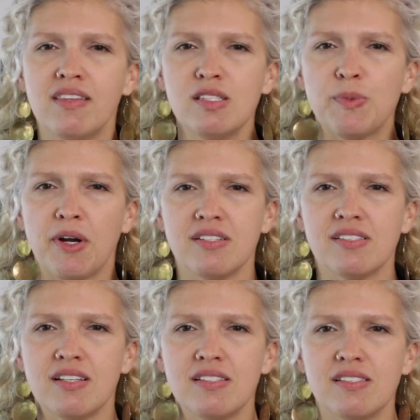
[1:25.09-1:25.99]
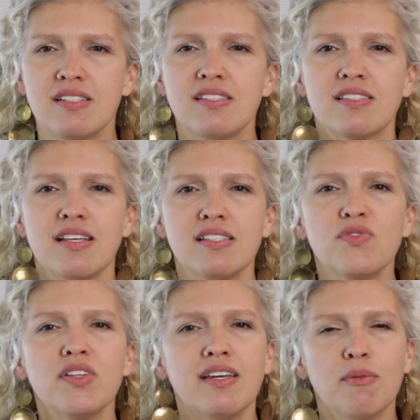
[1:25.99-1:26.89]
this process to
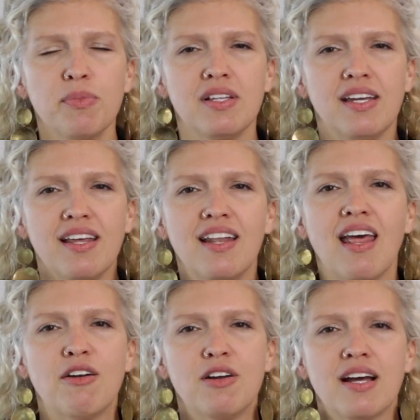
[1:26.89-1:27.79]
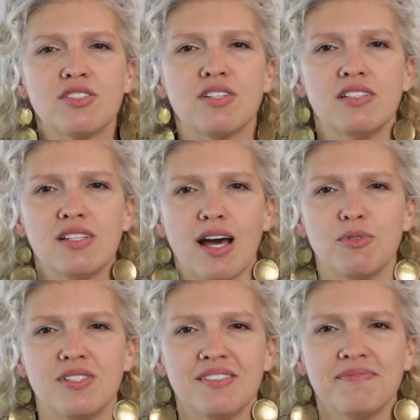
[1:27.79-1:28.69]
successfully complete an international
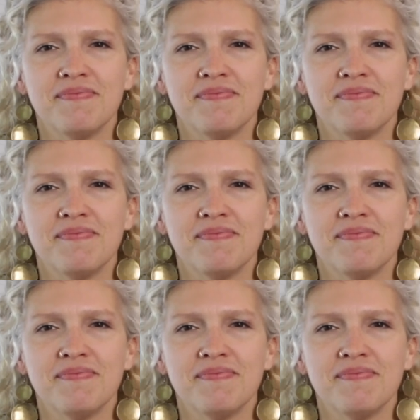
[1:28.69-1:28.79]
adoption,